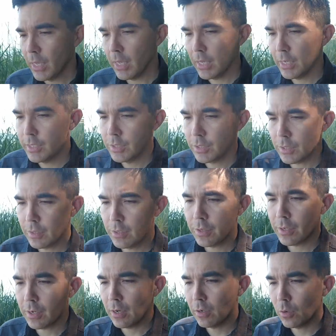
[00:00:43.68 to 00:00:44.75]
is
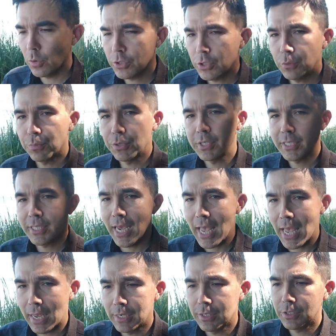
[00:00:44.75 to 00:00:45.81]
that they are going to
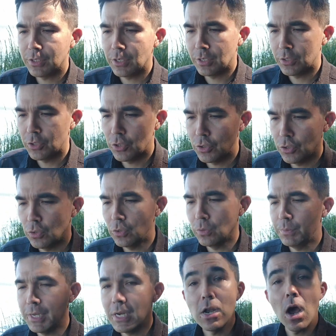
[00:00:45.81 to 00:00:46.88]
pretend
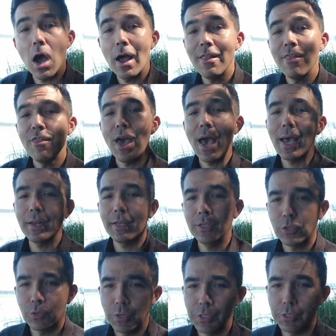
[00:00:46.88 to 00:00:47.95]
to be not that
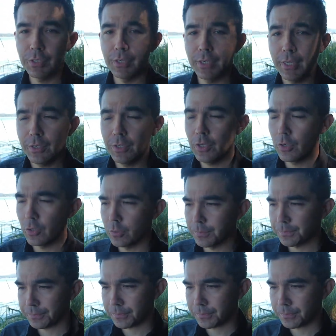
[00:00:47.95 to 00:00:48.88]
interested in you.